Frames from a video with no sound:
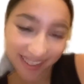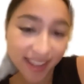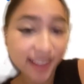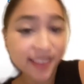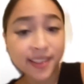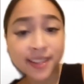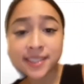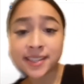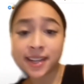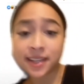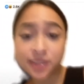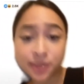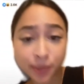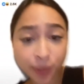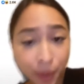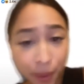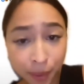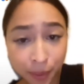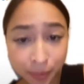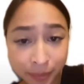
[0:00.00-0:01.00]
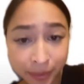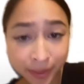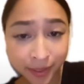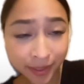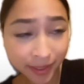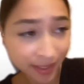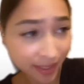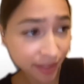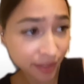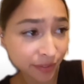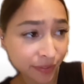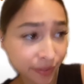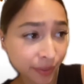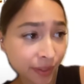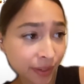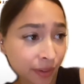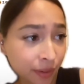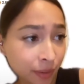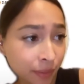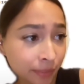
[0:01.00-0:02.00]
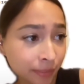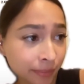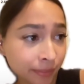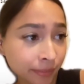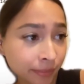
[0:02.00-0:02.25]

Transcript: then takes you home, because there's food at home.